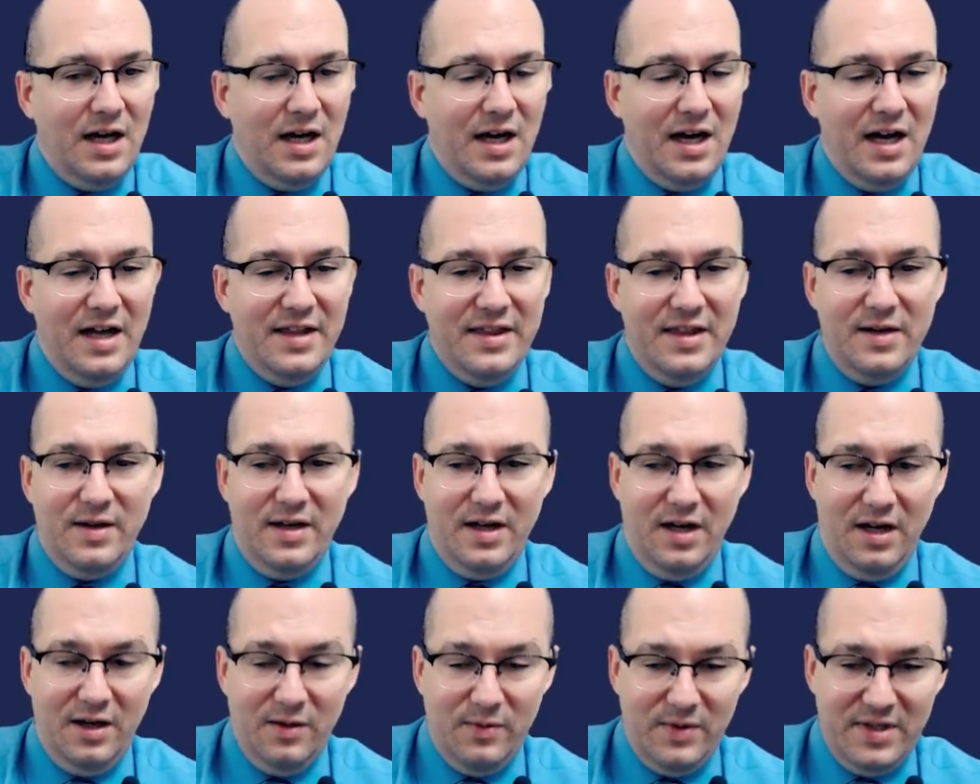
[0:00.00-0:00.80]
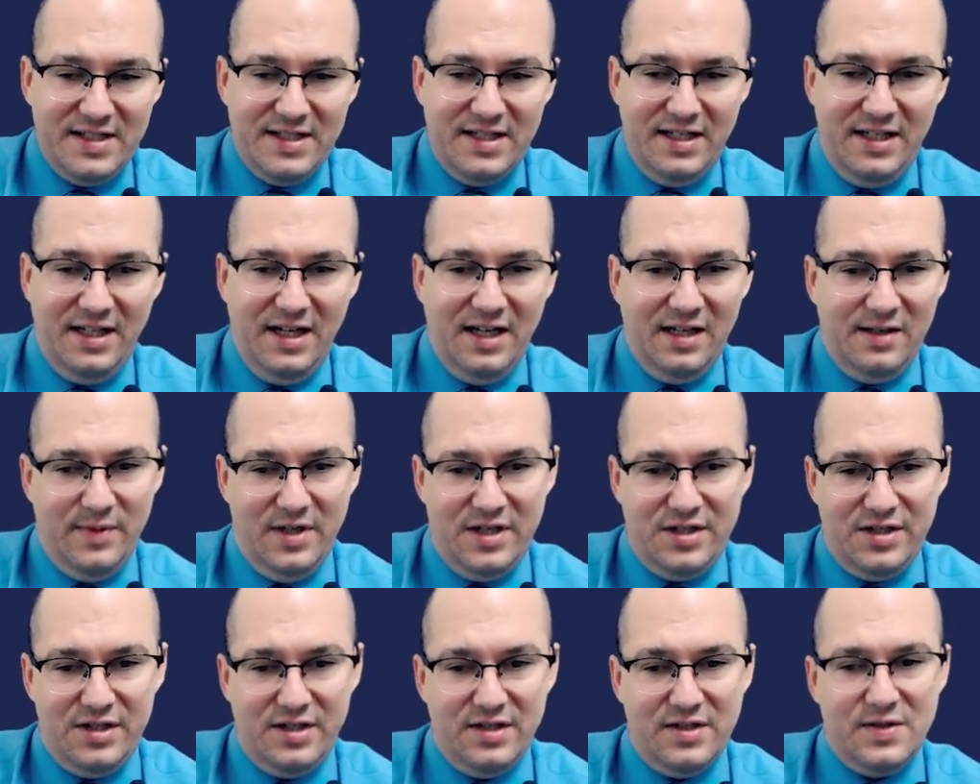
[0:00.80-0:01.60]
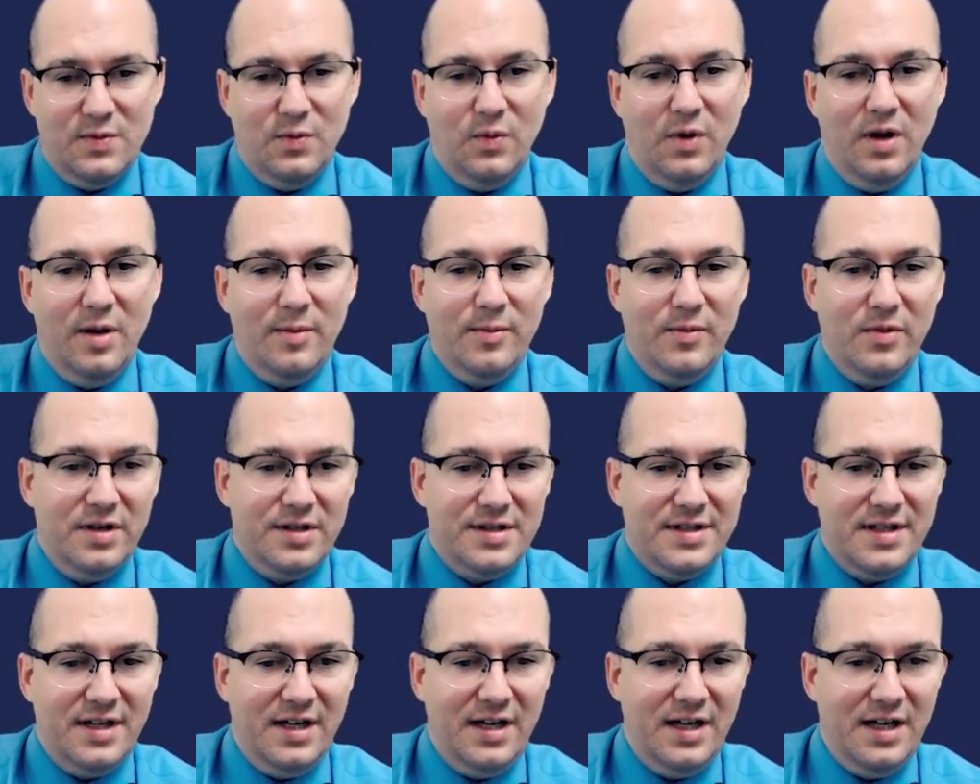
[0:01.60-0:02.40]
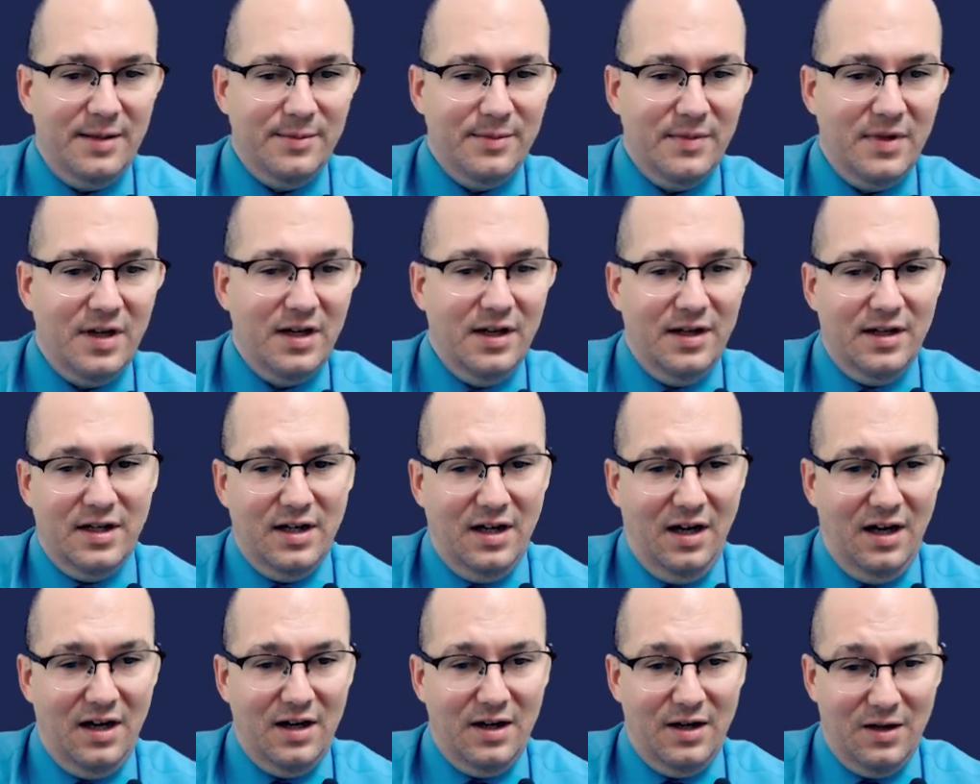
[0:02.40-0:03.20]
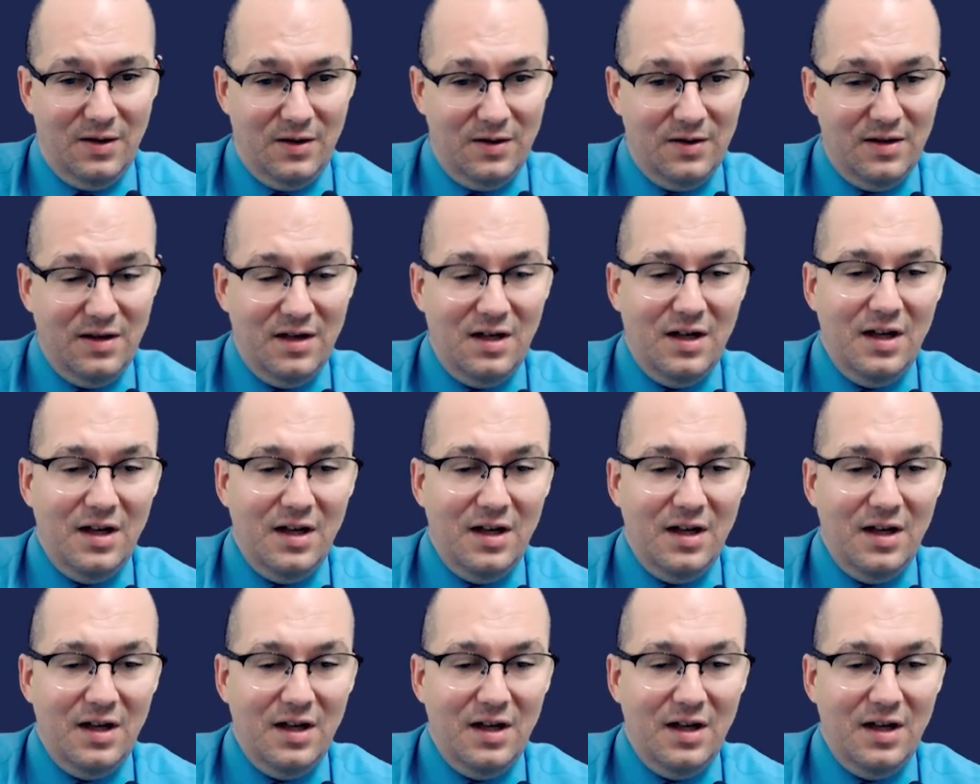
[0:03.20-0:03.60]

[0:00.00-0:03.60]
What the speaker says: And then here we see admissions one more time. Uh-oh.